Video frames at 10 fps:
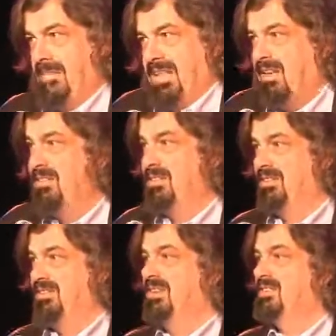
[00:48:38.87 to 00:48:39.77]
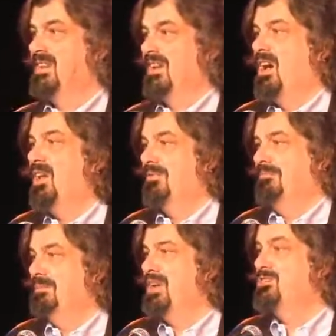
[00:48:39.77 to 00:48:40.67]
It doesn't exist. I can't
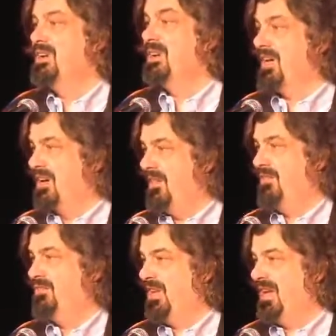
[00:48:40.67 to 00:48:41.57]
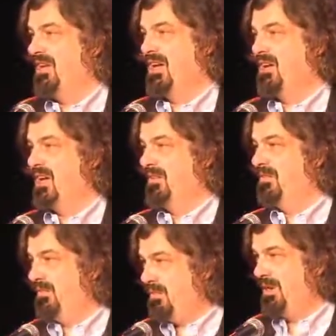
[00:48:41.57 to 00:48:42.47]
measure it. I can't see it. I can't
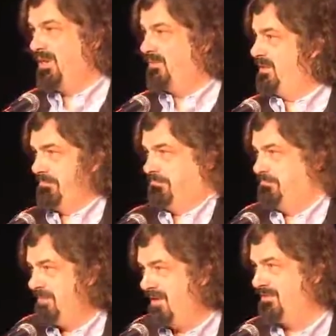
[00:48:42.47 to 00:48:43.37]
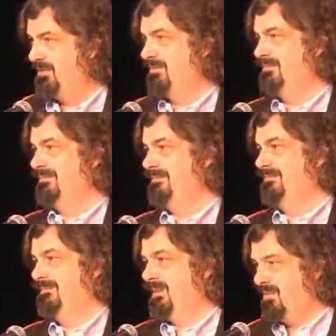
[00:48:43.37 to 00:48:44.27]
do anything with it. Therefore,
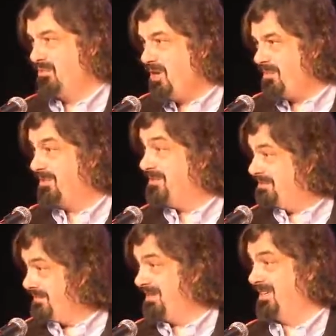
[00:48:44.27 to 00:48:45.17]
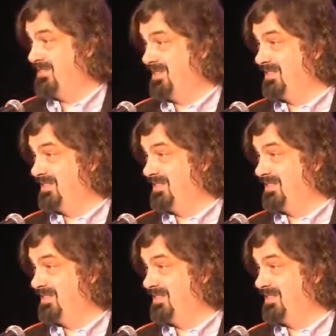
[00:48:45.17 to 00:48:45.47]
for the moment, it doesn't